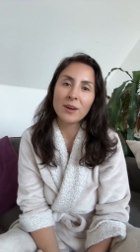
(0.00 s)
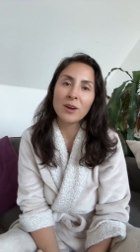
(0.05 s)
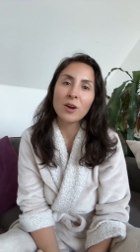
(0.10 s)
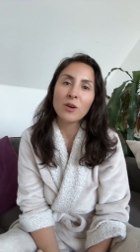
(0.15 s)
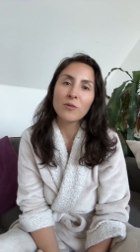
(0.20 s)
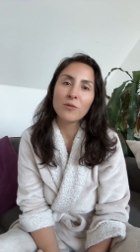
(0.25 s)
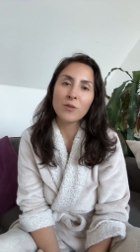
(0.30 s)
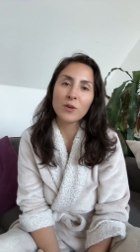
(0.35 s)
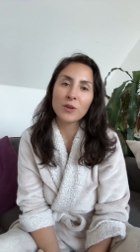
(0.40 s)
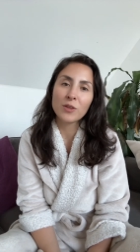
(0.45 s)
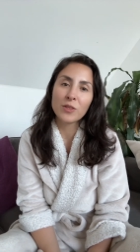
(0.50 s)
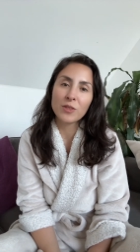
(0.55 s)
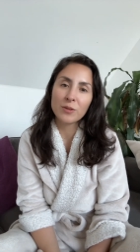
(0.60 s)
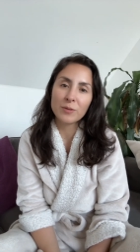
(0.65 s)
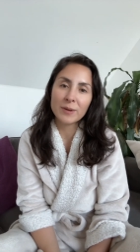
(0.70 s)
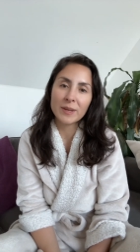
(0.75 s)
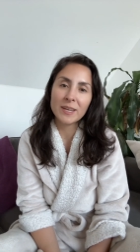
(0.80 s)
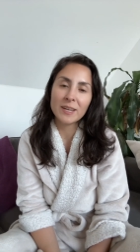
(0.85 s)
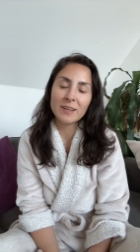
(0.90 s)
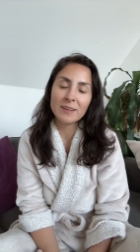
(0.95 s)
for
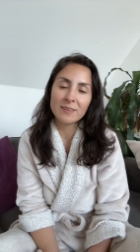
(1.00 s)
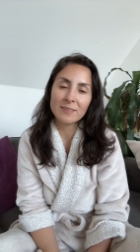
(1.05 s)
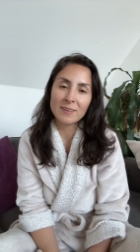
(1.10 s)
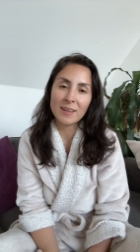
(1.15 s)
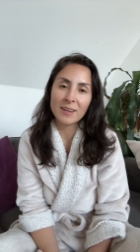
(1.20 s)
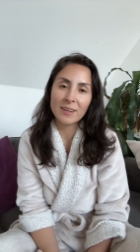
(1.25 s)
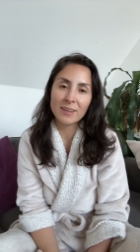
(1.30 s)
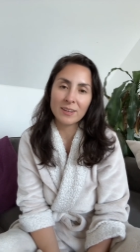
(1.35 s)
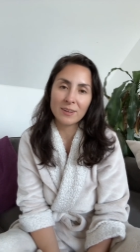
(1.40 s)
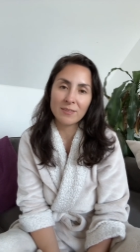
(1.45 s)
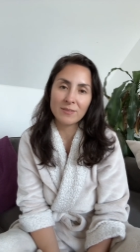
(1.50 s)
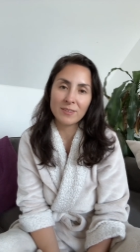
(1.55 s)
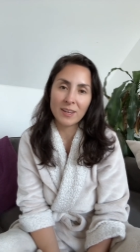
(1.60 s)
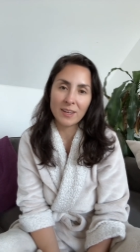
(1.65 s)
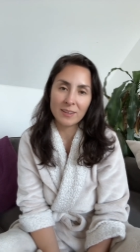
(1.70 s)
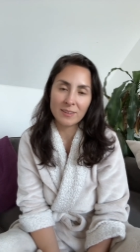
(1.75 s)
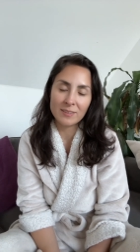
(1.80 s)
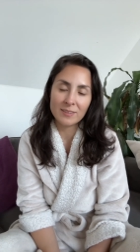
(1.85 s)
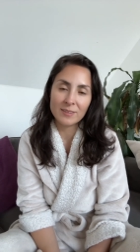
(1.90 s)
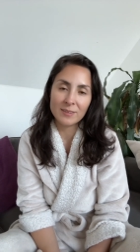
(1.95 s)
three consecutive
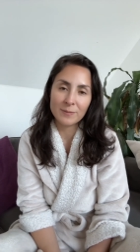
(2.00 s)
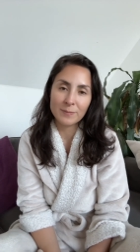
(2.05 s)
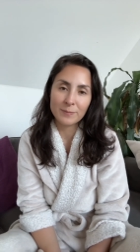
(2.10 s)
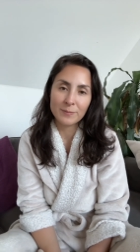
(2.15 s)
days.